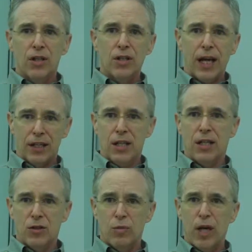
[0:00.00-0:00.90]

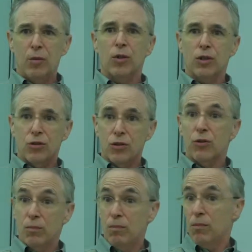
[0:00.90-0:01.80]
technique to be able to
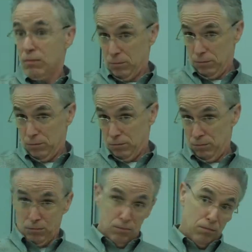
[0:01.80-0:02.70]
do
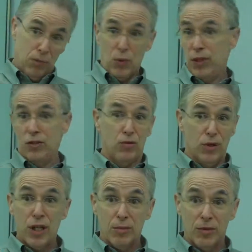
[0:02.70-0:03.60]
both
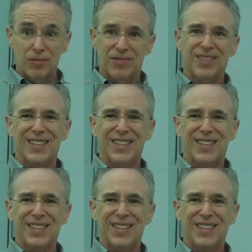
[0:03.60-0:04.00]
extremes.